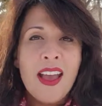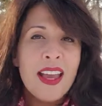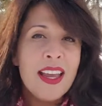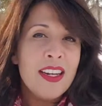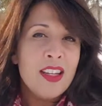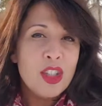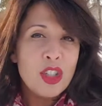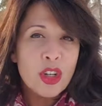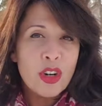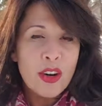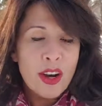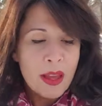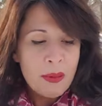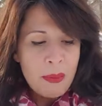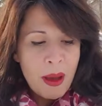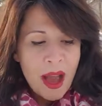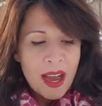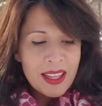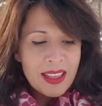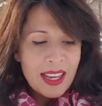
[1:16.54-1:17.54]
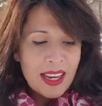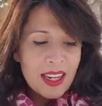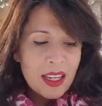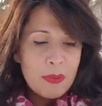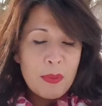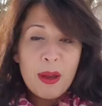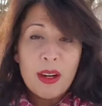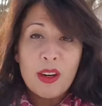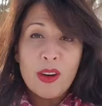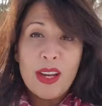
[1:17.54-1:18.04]
In Durham,
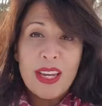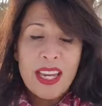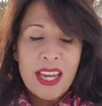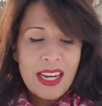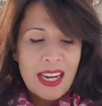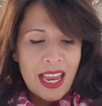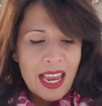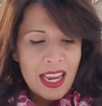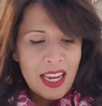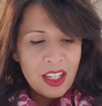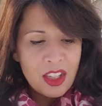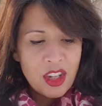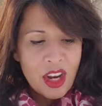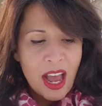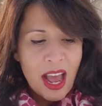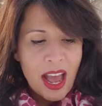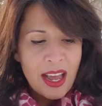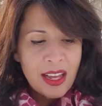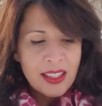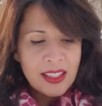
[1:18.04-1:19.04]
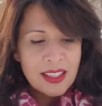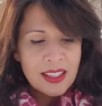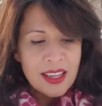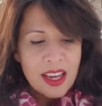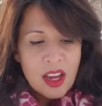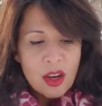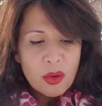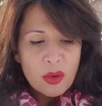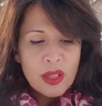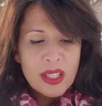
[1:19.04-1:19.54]
highlighting Pickering and Ajax,
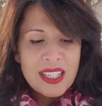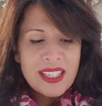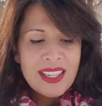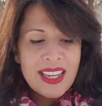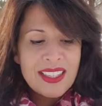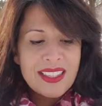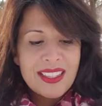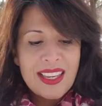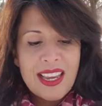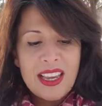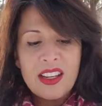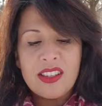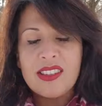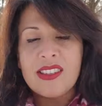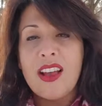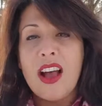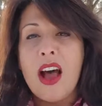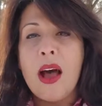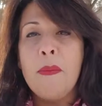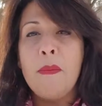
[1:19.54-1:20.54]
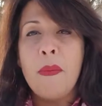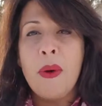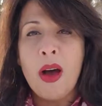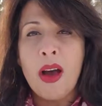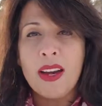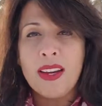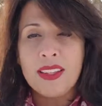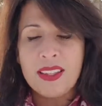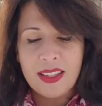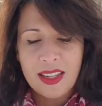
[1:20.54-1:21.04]
real estate sales saw a
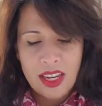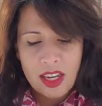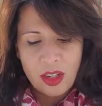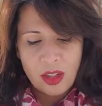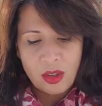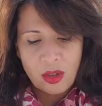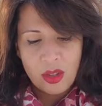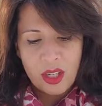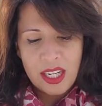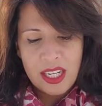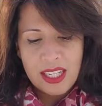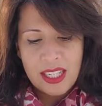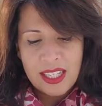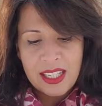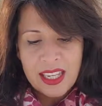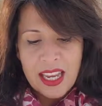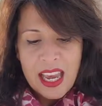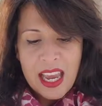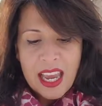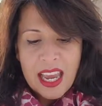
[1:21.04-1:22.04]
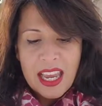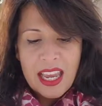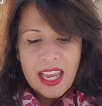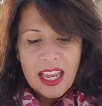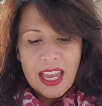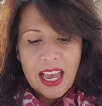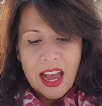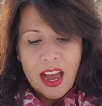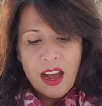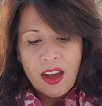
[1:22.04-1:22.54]
modest increase eh,
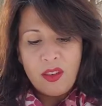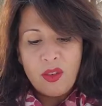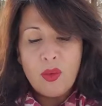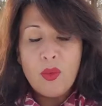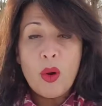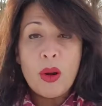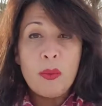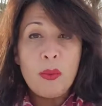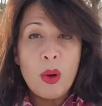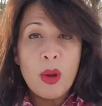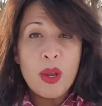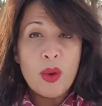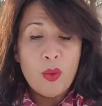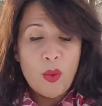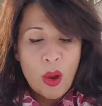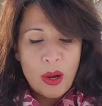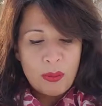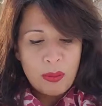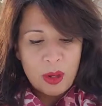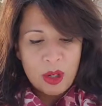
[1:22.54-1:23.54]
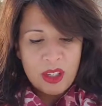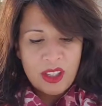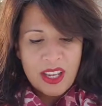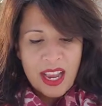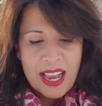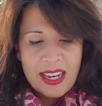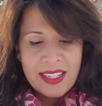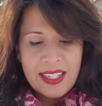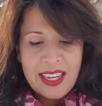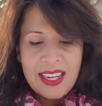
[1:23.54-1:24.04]
of
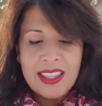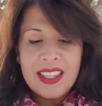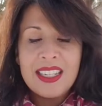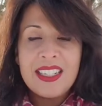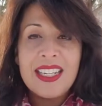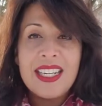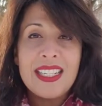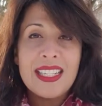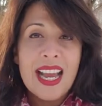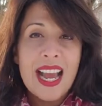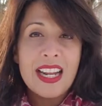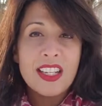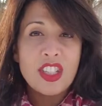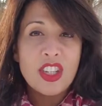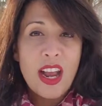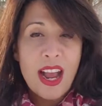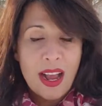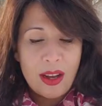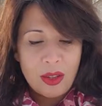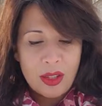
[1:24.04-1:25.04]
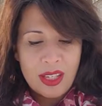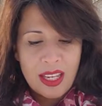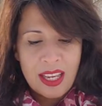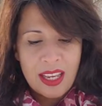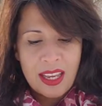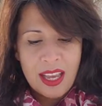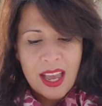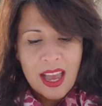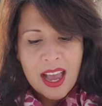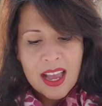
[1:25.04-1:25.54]
1.1% in the detached
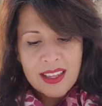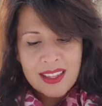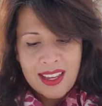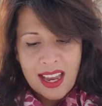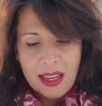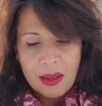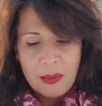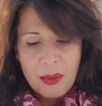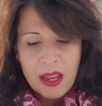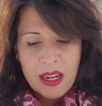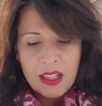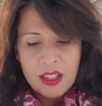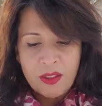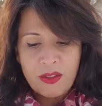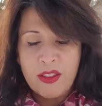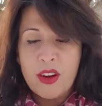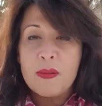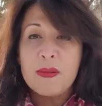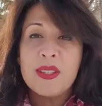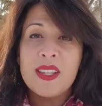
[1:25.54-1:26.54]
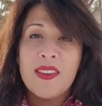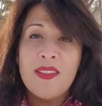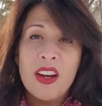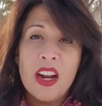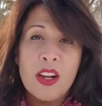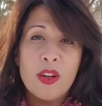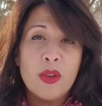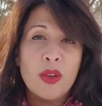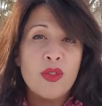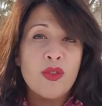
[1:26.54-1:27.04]
housing segment from
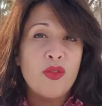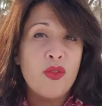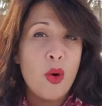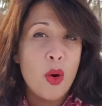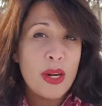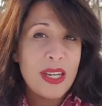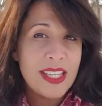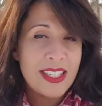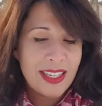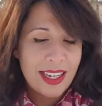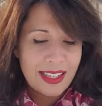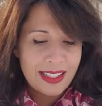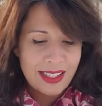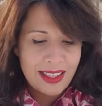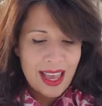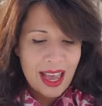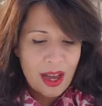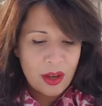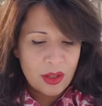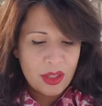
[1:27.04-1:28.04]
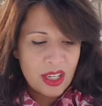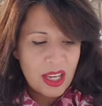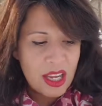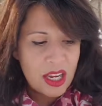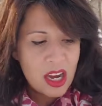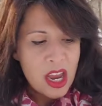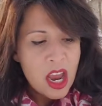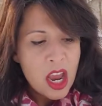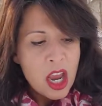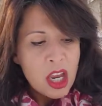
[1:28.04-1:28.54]

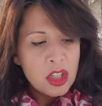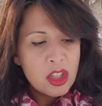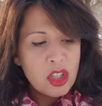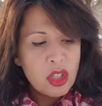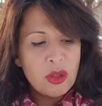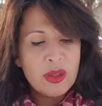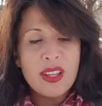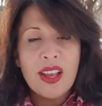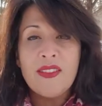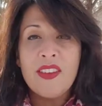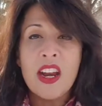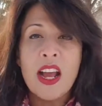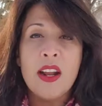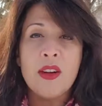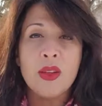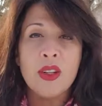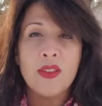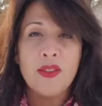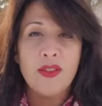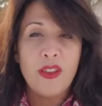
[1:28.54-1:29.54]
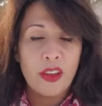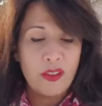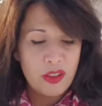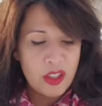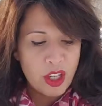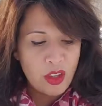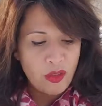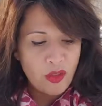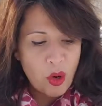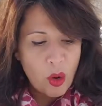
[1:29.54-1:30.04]
746,000 to
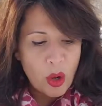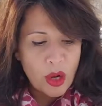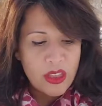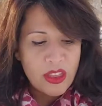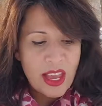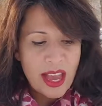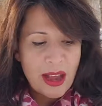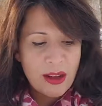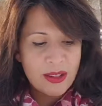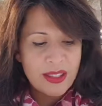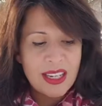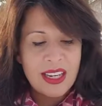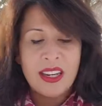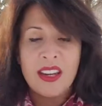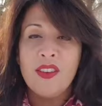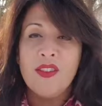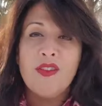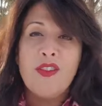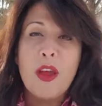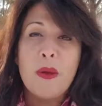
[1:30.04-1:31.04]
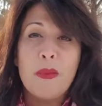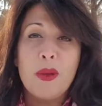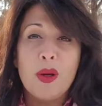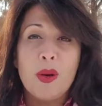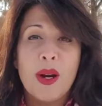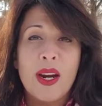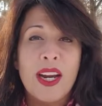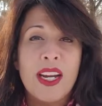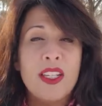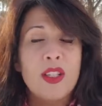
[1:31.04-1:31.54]
754,000 in
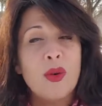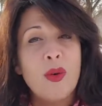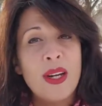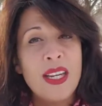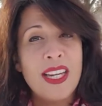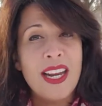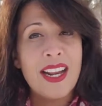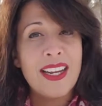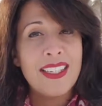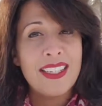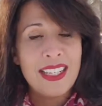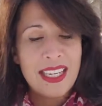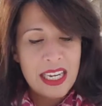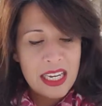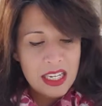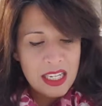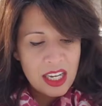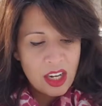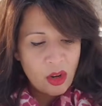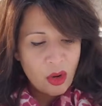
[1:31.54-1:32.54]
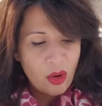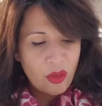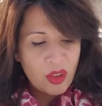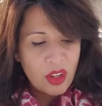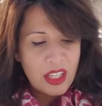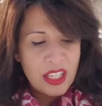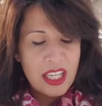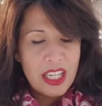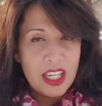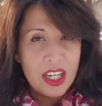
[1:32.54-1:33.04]
February 2019 year
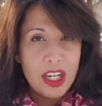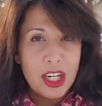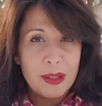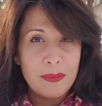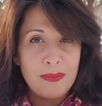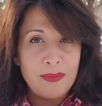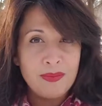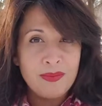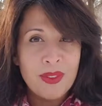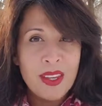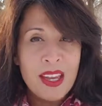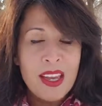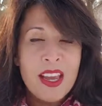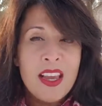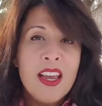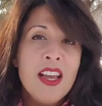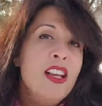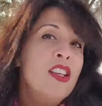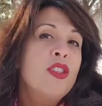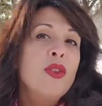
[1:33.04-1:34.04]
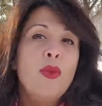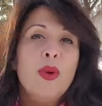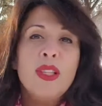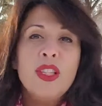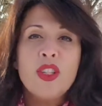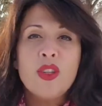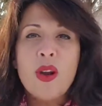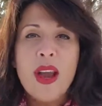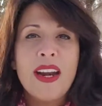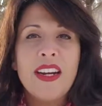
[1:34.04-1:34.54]
over year. So,
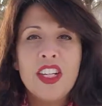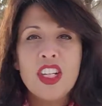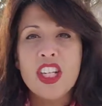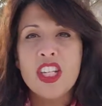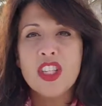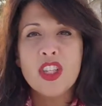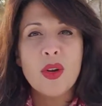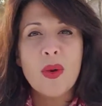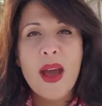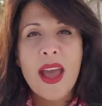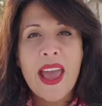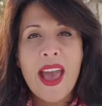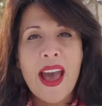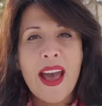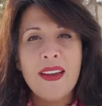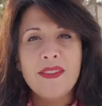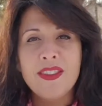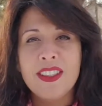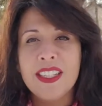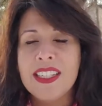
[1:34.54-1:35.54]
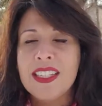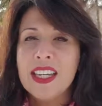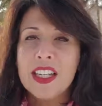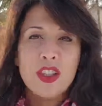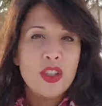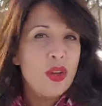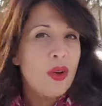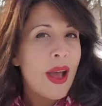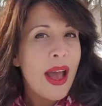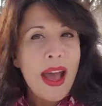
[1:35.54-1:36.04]
what strategies do I have to
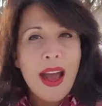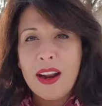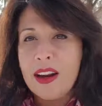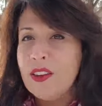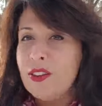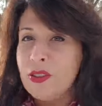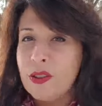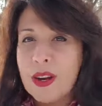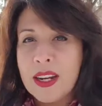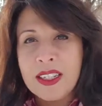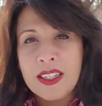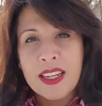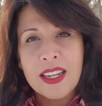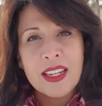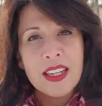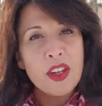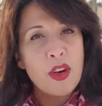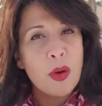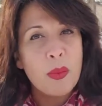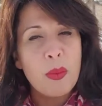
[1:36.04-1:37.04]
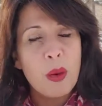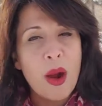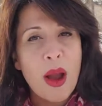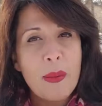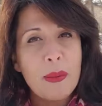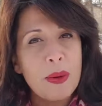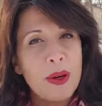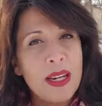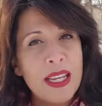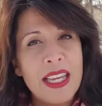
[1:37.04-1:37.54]
get you out of renting your
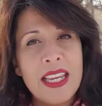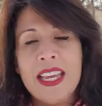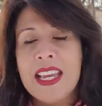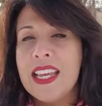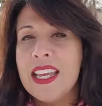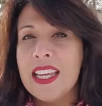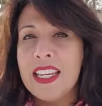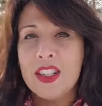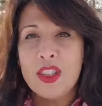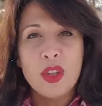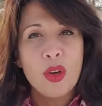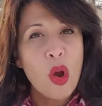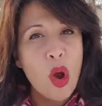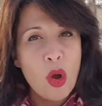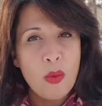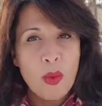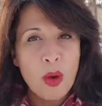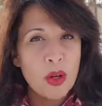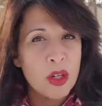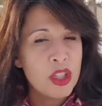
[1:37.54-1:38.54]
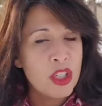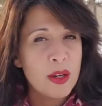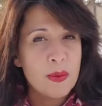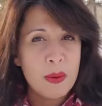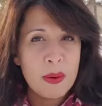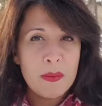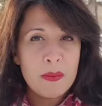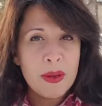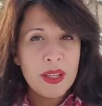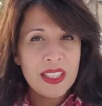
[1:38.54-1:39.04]
property into
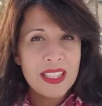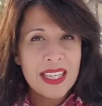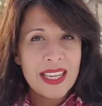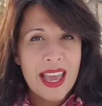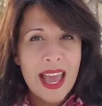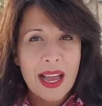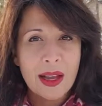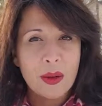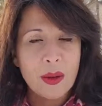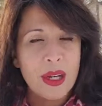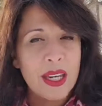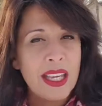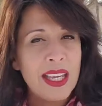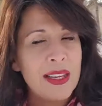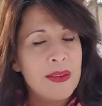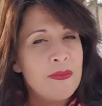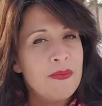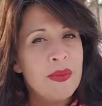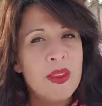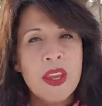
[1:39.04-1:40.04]
homeownership and building equity?